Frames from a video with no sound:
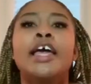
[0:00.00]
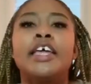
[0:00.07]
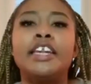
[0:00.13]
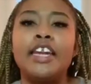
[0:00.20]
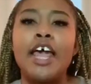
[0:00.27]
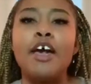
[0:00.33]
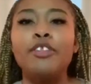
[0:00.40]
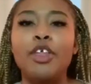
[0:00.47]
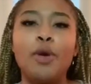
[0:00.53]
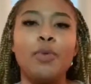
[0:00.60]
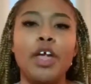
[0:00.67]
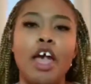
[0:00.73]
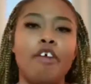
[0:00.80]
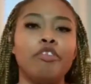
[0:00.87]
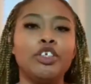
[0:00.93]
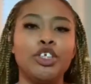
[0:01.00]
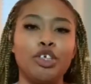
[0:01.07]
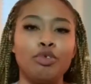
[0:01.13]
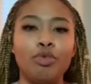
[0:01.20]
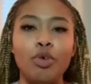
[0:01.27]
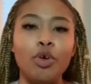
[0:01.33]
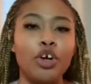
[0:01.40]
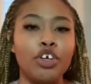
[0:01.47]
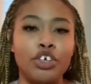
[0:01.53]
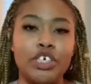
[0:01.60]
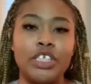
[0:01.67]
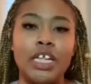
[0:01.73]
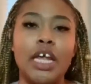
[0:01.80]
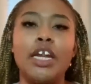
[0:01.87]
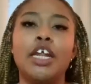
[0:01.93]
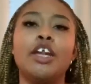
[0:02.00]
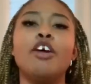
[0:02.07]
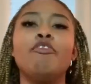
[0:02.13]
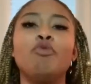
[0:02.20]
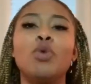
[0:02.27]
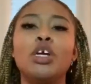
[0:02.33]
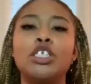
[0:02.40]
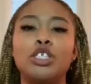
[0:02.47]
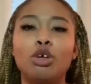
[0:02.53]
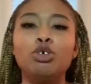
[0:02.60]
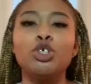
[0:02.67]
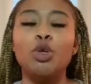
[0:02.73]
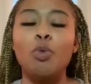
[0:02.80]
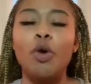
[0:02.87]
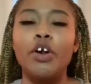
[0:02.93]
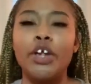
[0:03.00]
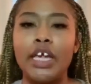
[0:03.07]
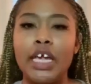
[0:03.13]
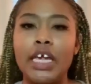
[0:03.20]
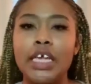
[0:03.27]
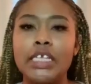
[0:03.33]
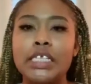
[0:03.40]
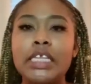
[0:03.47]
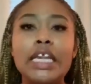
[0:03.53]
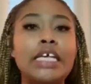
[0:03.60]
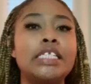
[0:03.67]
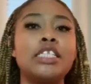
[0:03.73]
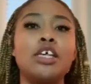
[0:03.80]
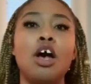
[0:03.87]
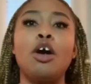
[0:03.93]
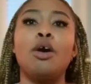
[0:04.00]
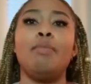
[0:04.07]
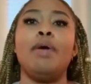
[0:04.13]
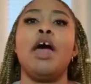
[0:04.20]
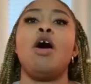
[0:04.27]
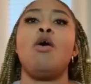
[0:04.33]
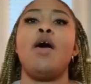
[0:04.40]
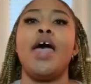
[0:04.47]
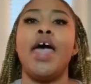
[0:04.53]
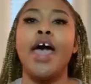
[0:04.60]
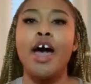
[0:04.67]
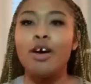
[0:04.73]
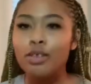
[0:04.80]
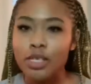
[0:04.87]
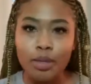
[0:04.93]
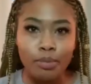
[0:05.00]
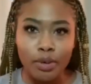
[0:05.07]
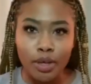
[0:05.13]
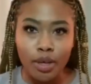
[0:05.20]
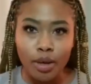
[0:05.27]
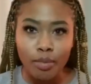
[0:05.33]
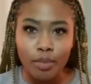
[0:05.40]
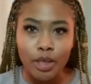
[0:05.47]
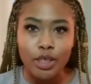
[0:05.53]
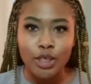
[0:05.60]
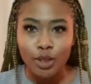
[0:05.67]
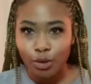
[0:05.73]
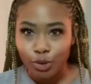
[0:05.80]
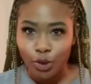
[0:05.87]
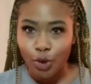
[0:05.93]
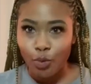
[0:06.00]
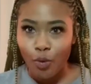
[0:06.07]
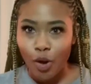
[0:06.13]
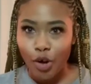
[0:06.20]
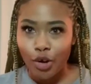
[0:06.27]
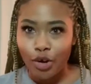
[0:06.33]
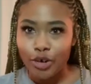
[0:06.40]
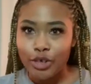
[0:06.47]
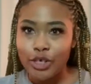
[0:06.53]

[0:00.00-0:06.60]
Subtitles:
Now that we have a general understanding of what social work is, let's talk about how to become a social worker.